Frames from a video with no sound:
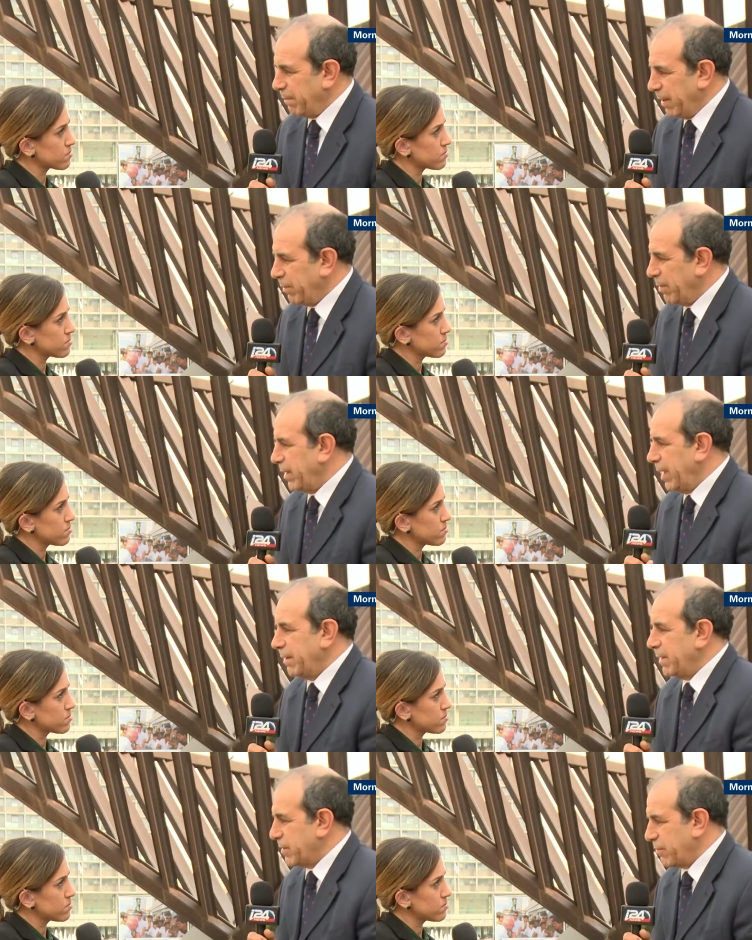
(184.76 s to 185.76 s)
Speaker 1: people
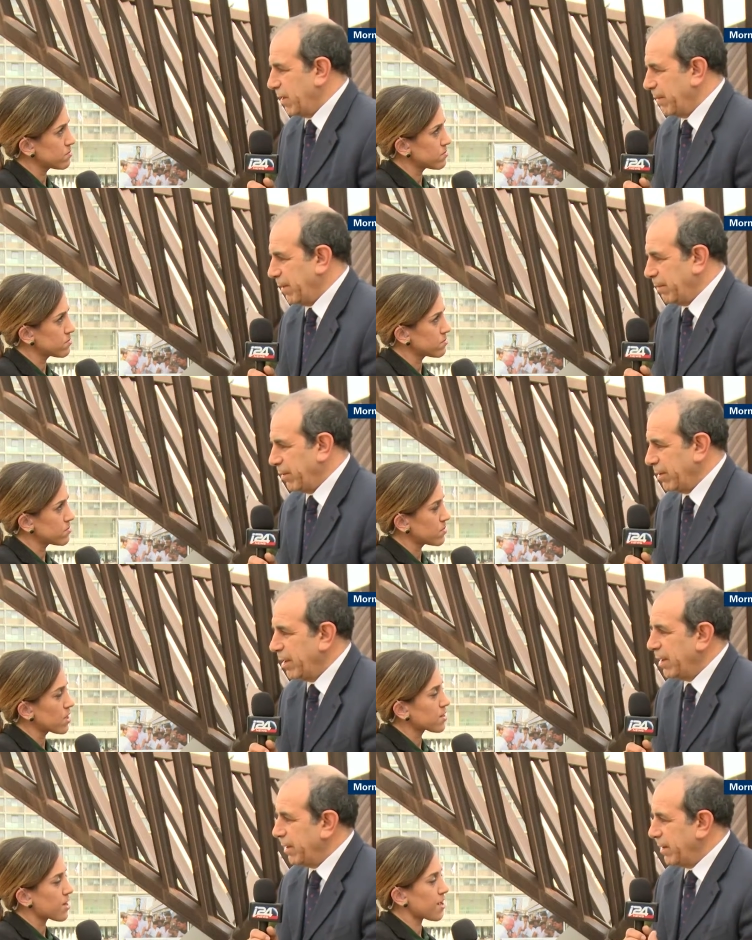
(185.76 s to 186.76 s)
and the Israeli people.
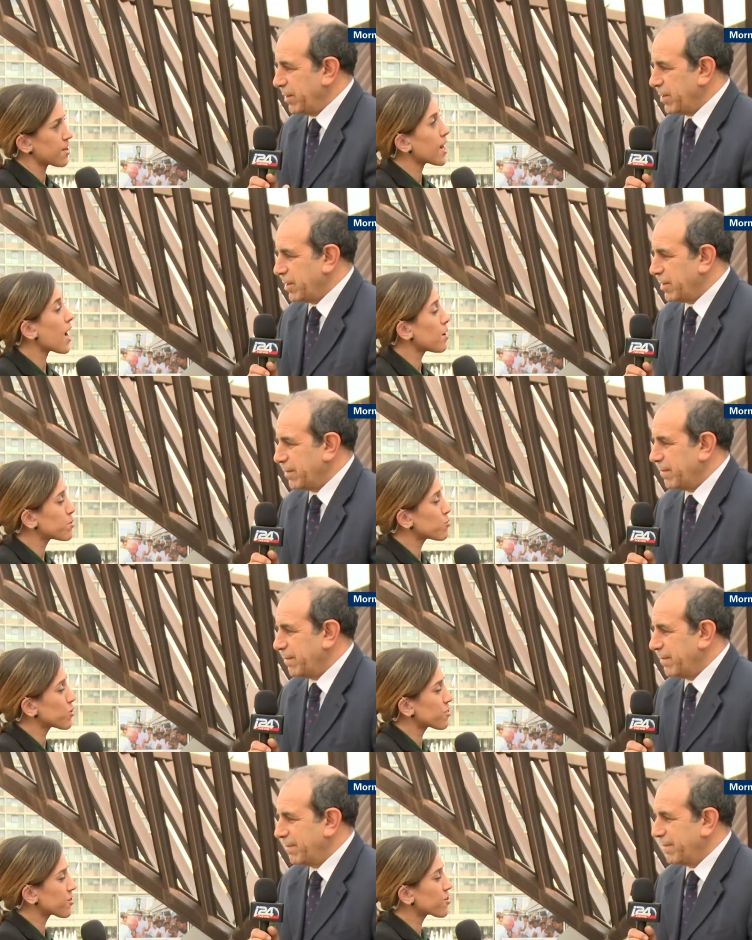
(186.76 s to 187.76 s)
Can this it is, happen
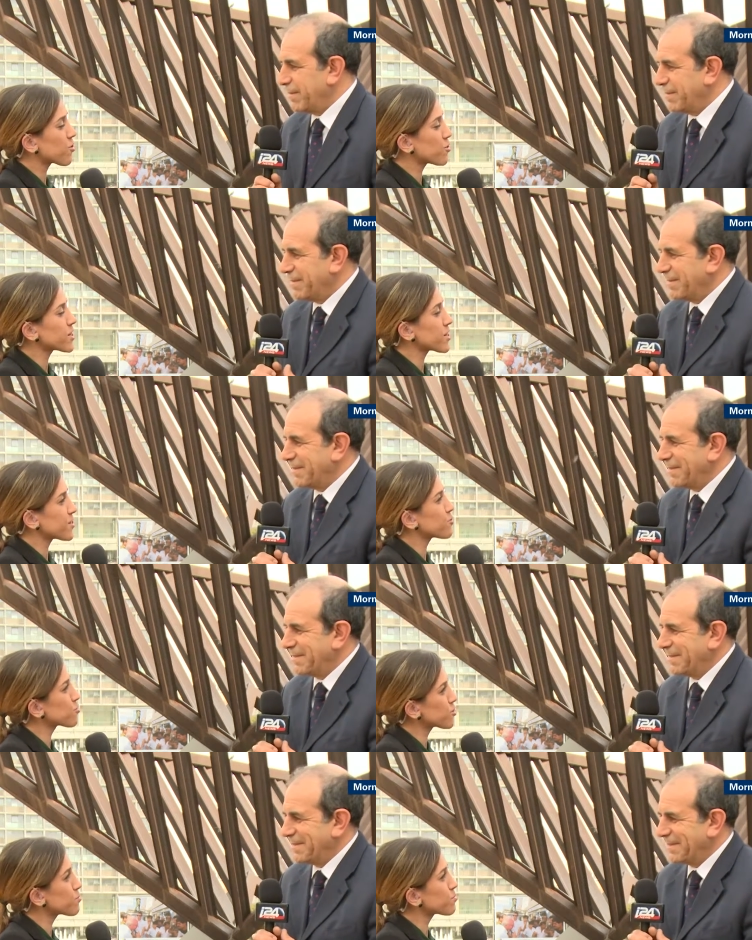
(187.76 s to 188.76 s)
Speaker 2: with the current
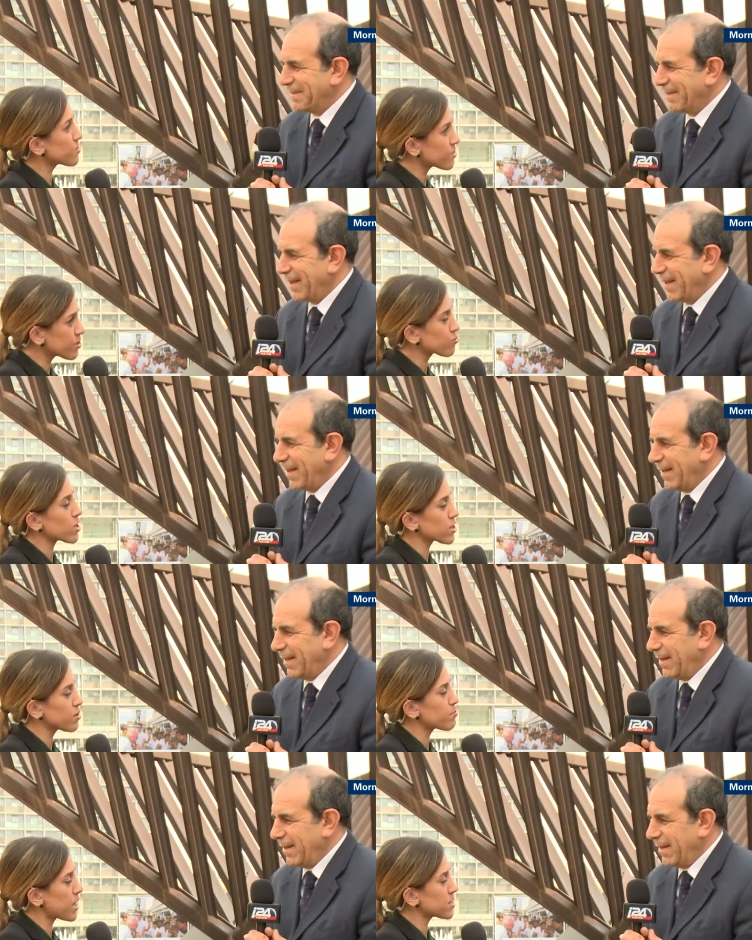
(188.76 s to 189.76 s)
leaderships in the Israeli
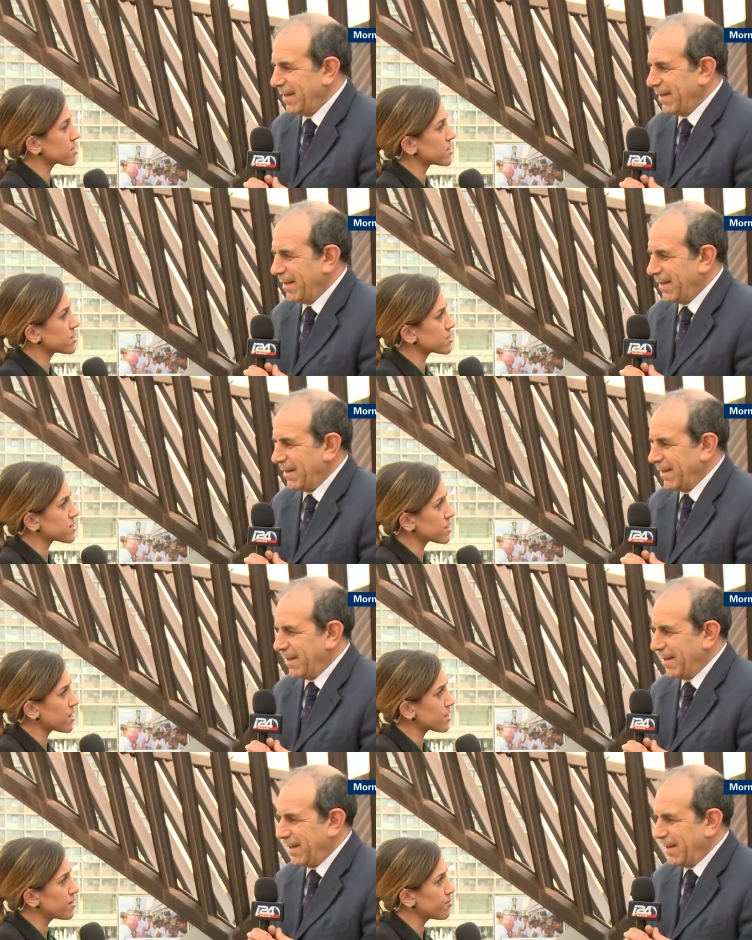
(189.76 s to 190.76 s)
and Palestinian
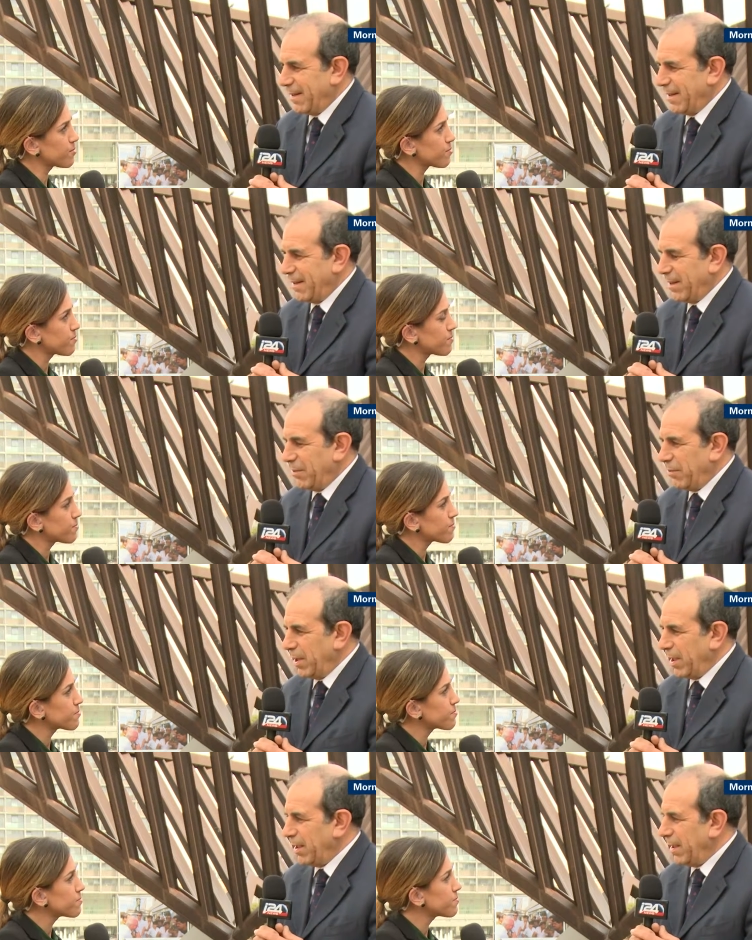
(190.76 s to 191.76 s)
society?
Speaker 1: Uh,
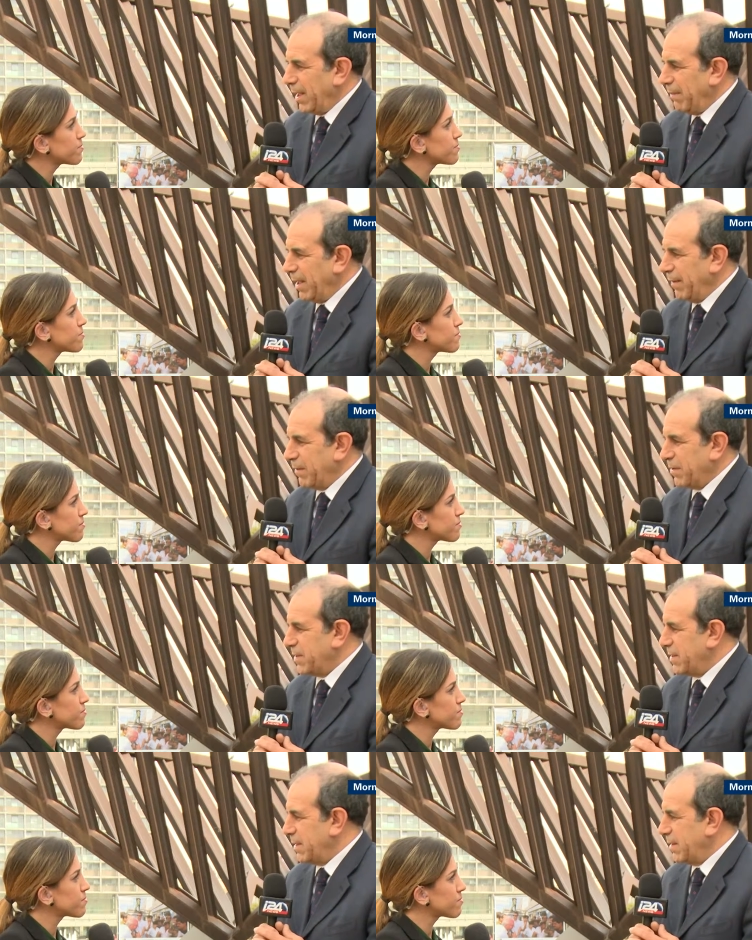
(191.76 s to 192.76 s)
well, I believe
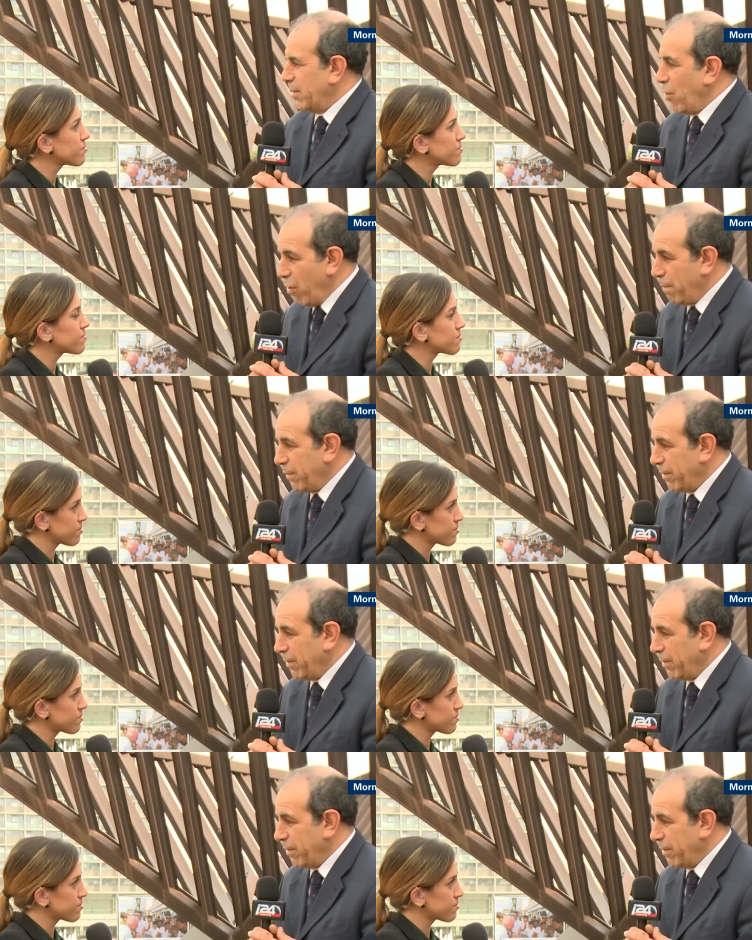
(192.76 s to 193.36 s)
there's uh, hope